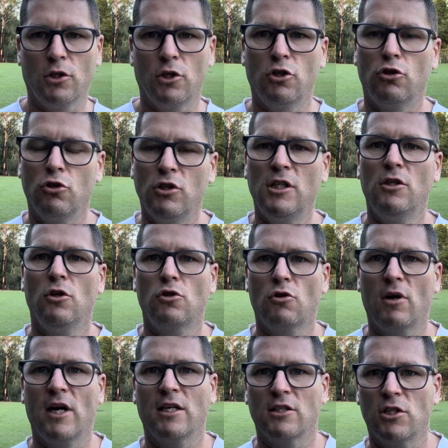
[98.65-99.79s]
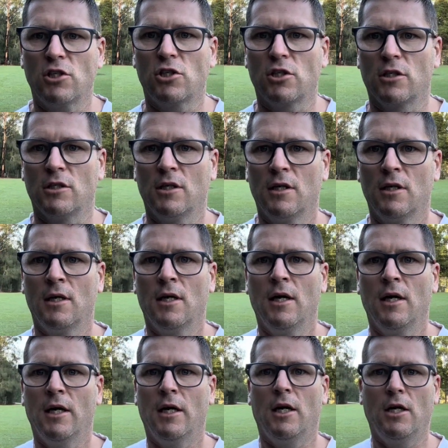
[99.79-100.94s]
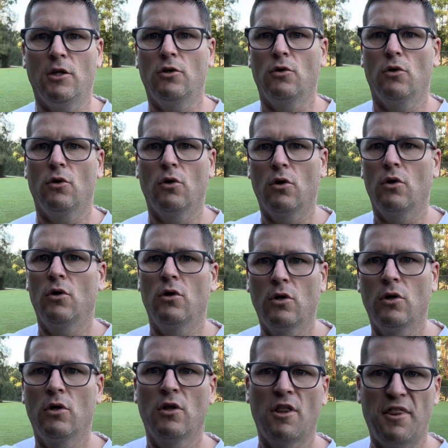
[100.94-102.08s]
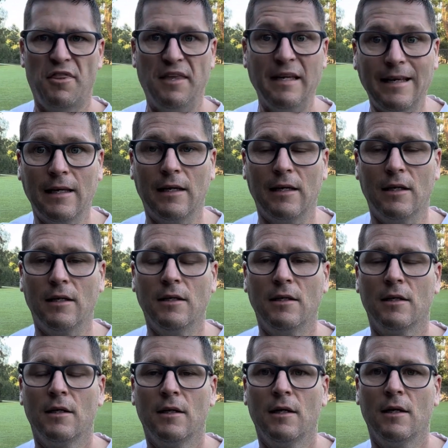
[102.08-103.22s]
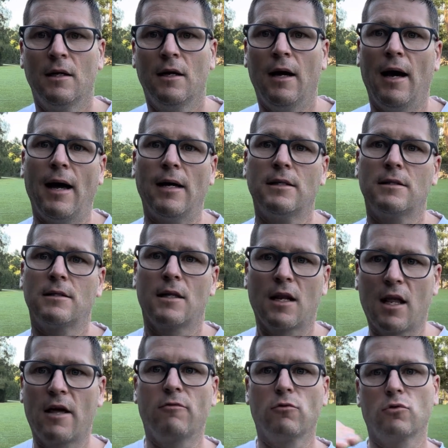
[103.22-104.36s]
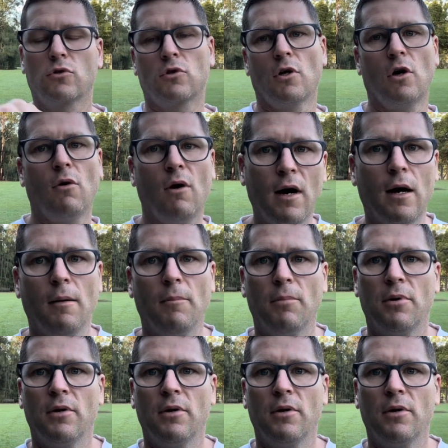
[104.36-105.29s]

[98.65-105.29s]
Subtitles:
You do need to transition in your thinking as the levels go up.